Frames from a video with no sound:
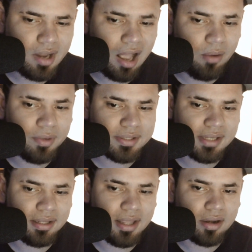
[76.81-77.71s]
I want to
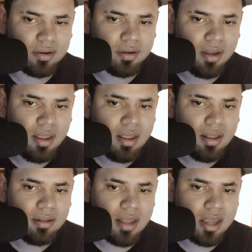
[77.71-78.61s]
say later,
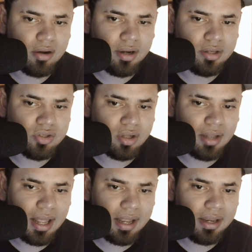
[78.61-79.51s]
later in
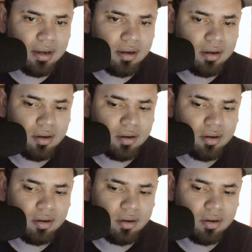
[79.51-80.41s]
July,
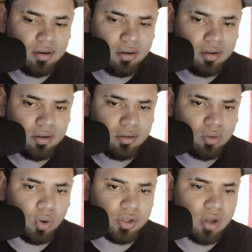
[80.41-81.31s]

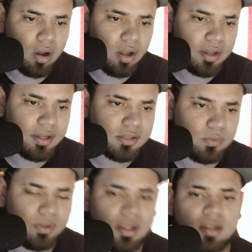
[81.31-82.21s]
towards August
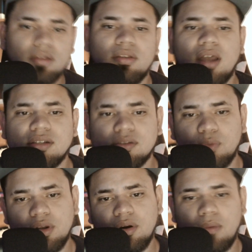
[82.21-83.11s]
when they that's
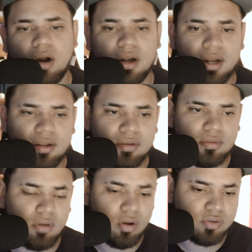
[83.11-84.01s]
when their marketing
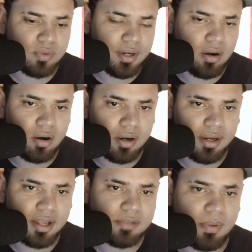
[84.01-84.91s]
goes really hard
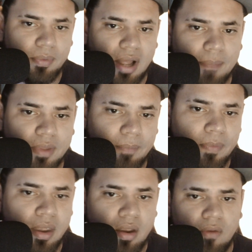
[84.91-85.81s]
and gets people hyped up
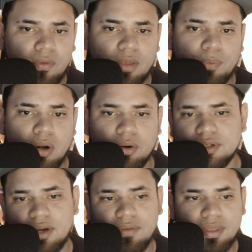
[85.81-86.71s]
for the pre-orders
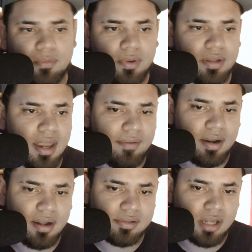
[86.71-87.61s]
and everything. We they haven't
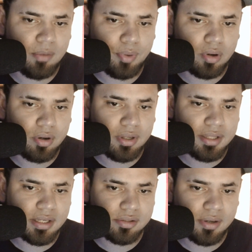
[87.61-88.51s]
announced any pre-order
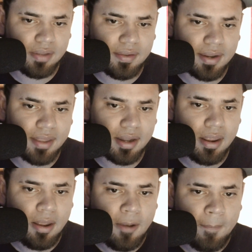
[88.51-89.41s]
details or anything like that.